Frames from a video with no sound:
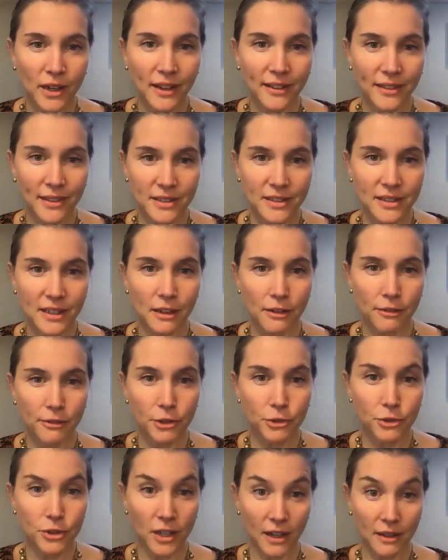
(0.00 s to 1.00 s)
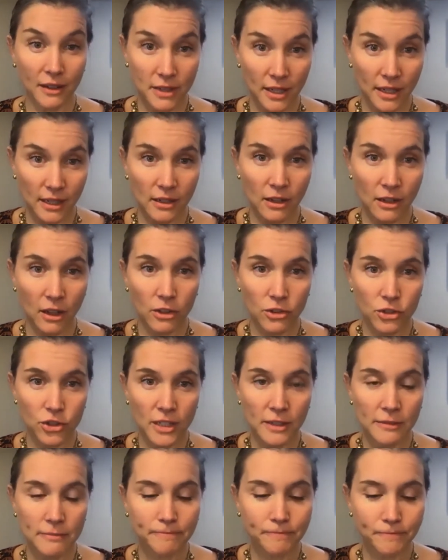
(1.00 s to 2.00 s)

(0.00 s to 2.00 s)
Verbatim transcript: in the state of Utah, technology.